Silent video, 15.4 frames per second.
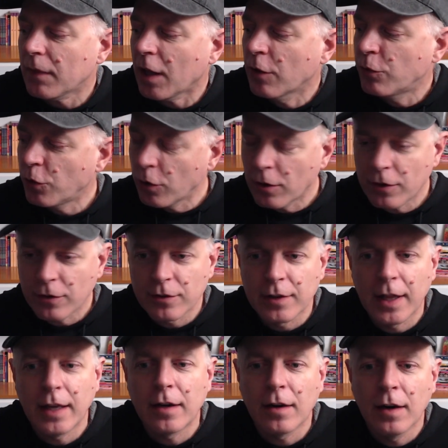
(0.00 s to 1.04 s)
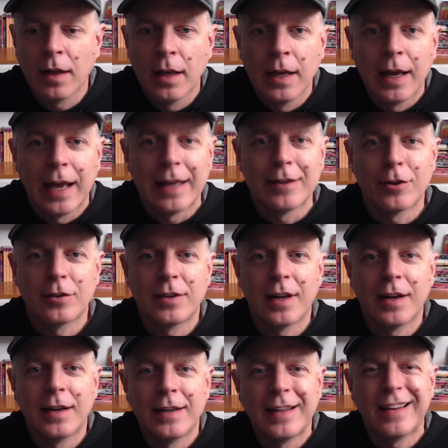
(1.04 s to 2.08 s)
A few years later, I looked
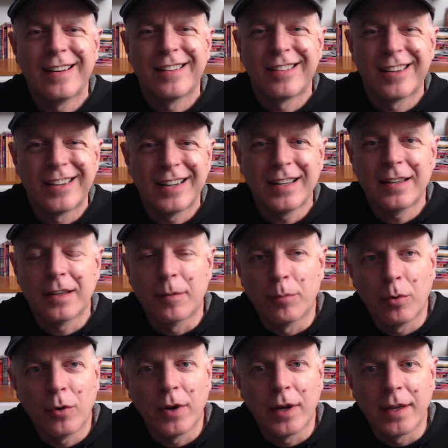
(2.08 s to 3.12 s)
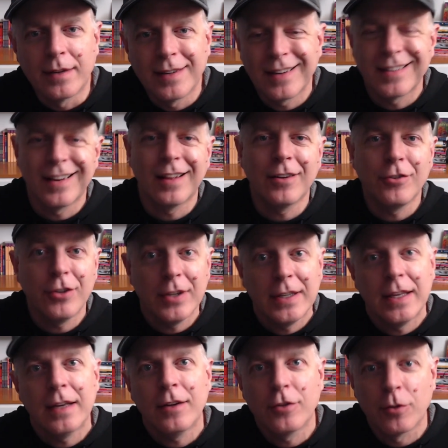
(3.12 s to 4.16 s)
at it again and thought, ah, boy, technology
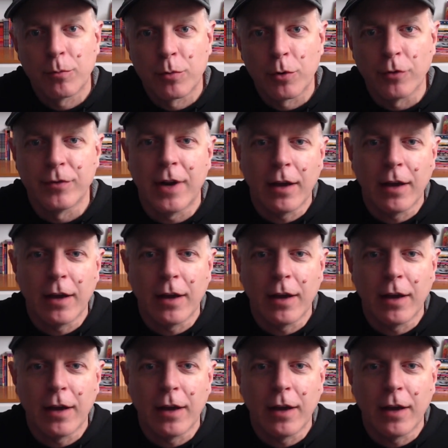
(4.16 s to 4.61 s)
again has improved.